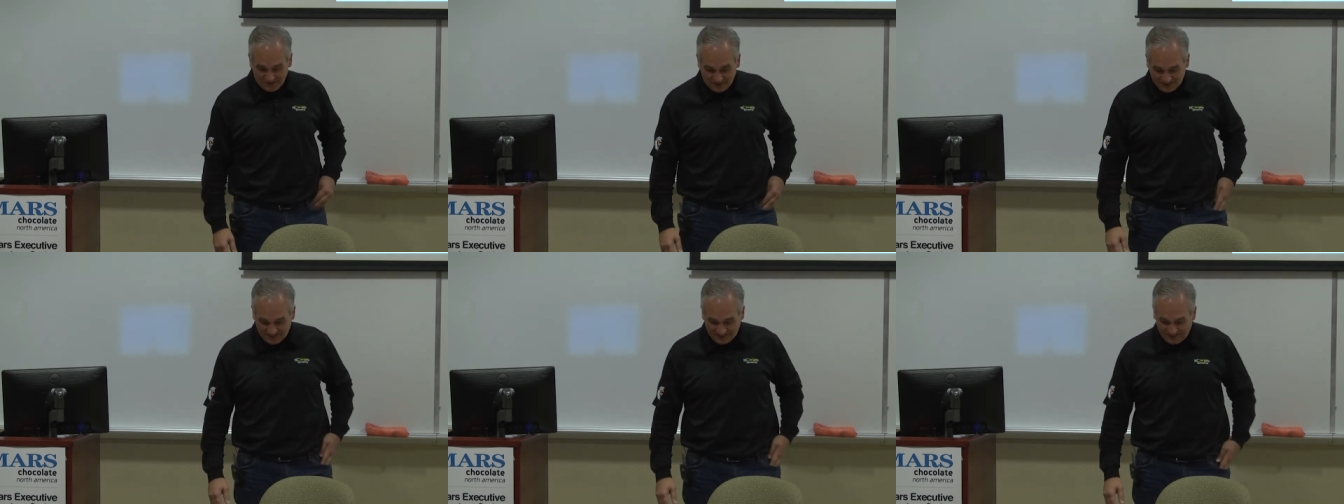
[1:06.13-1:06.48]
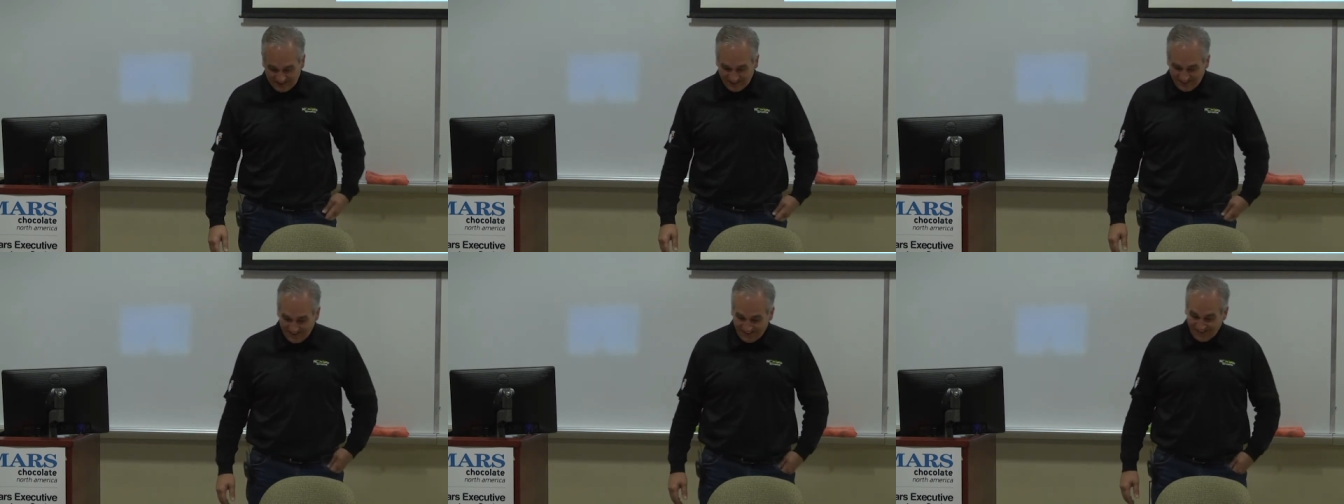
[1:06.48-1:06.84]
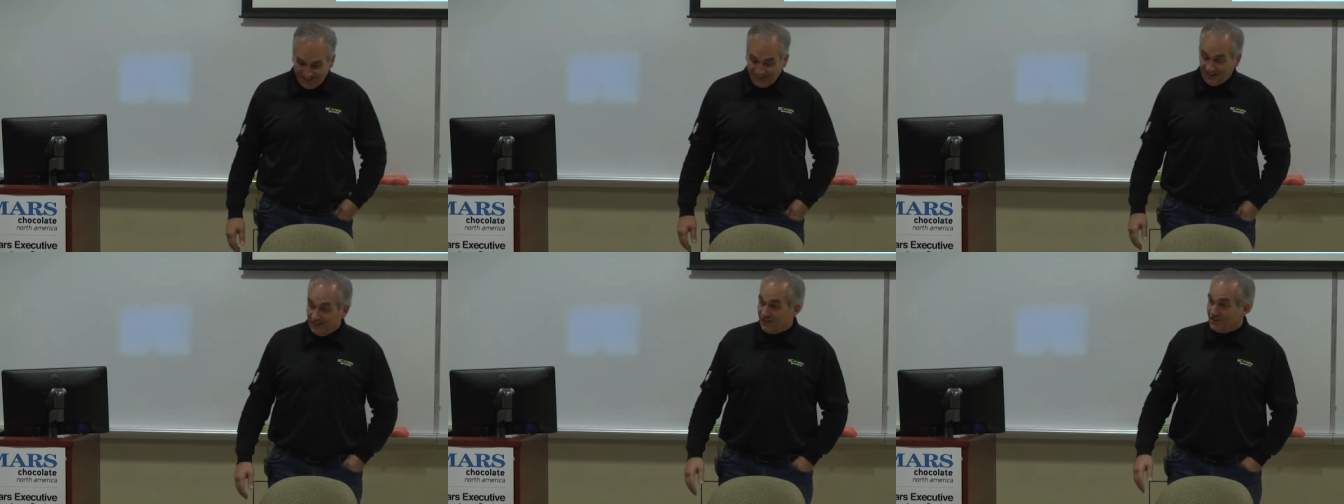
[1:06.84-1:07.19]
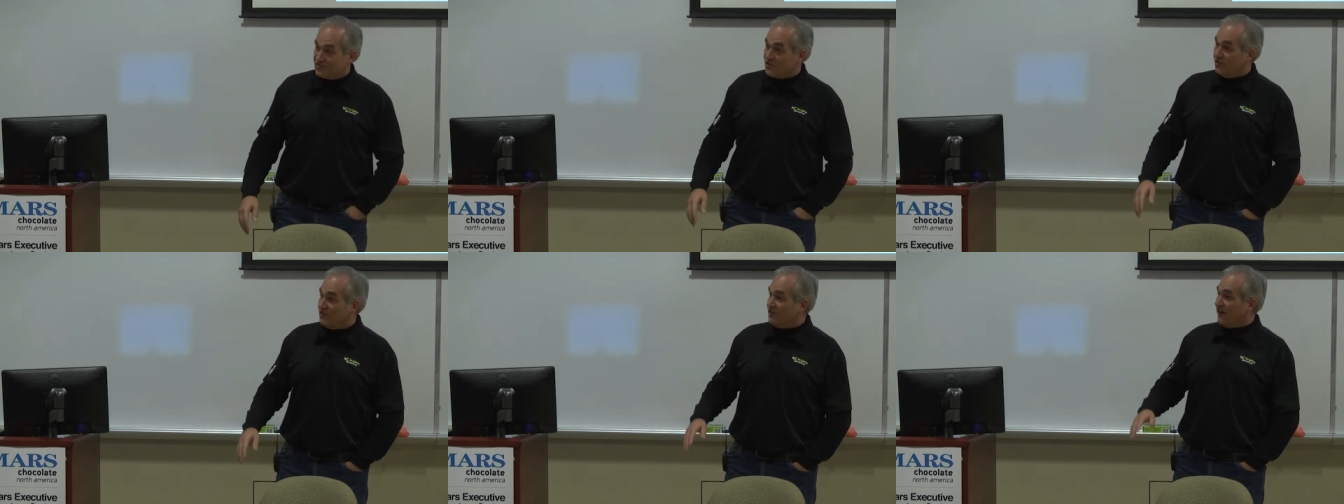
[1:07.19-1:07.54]
But uh,
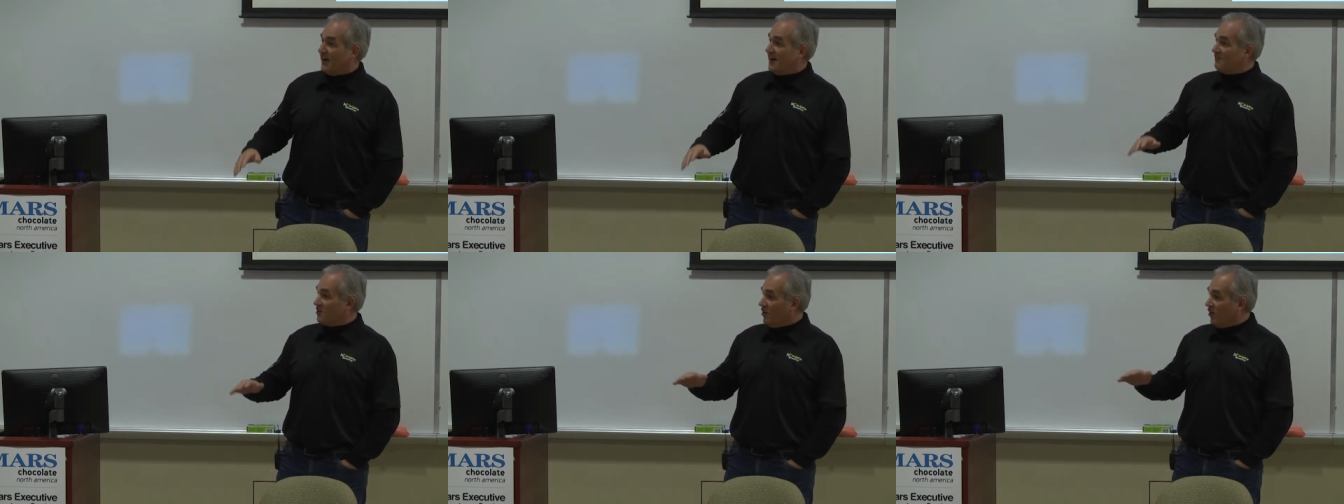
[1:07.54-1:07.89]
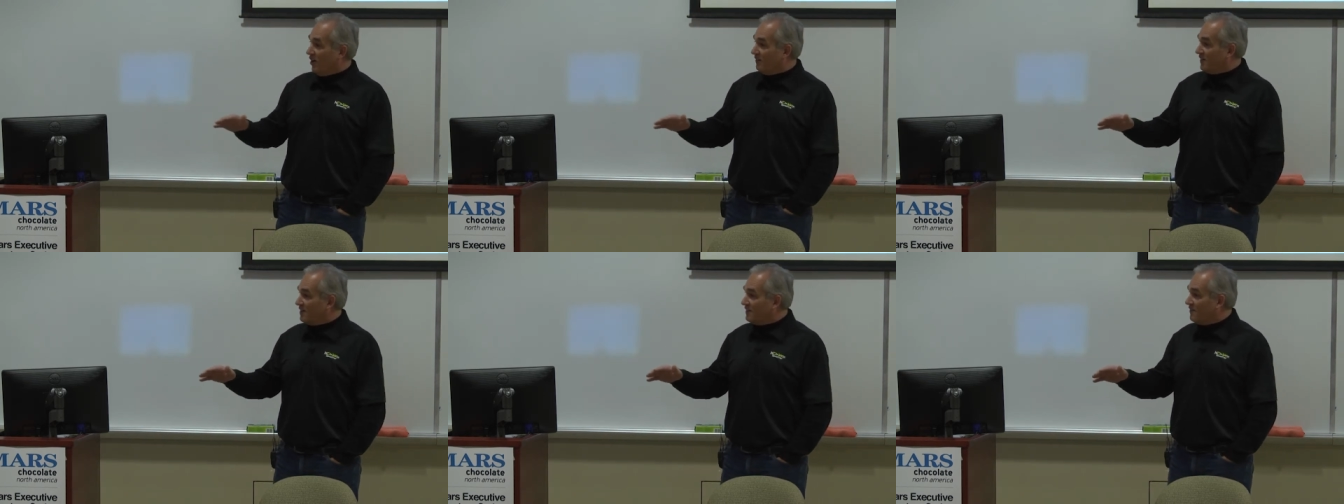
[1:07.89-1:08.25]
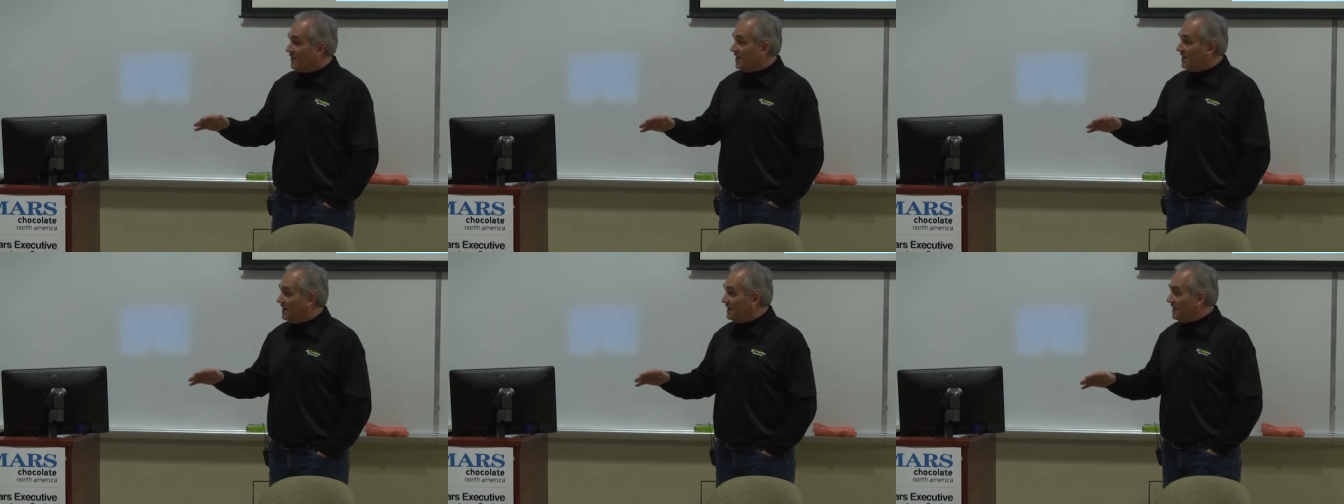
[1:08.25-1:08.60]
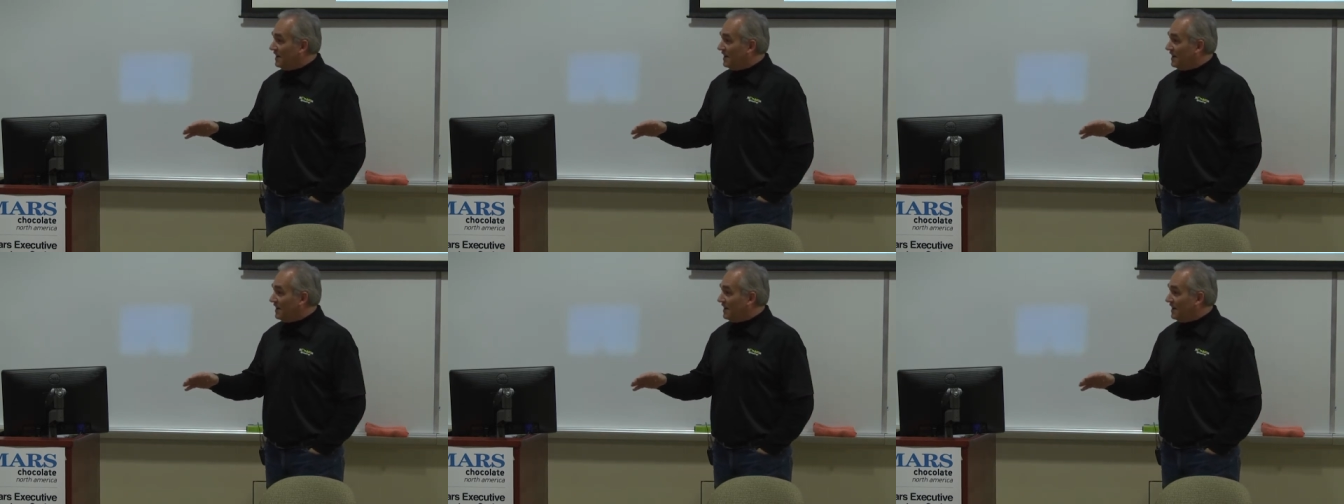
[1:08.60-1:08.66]
so if I have a coughing fit